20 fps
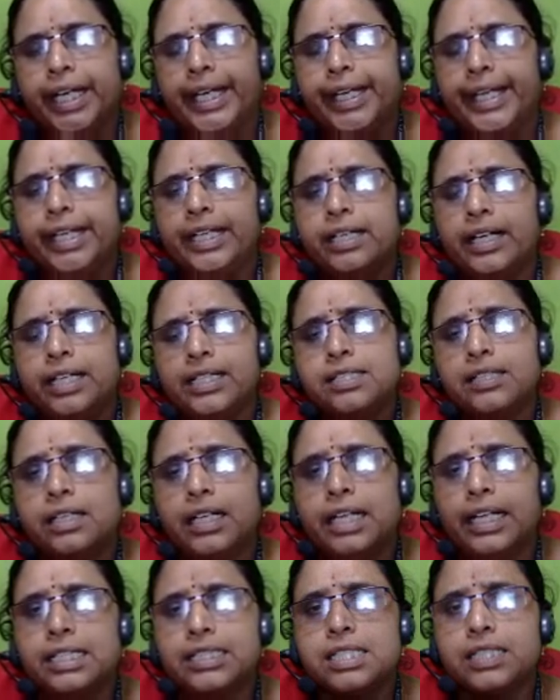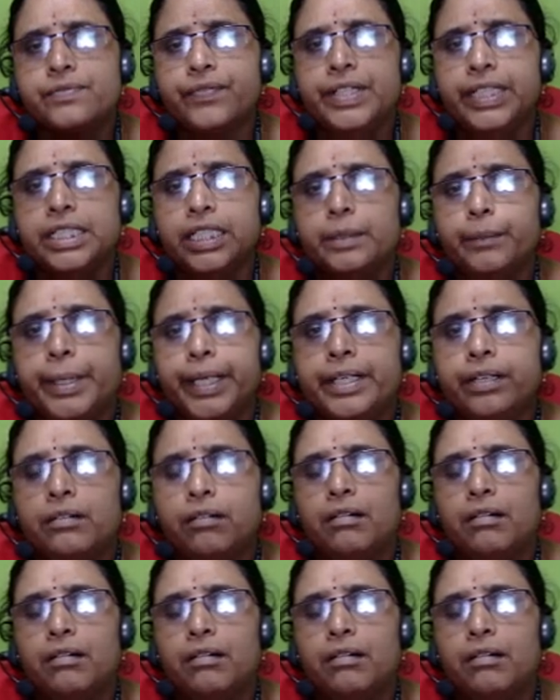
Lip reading: In horizontal axis wind turbine,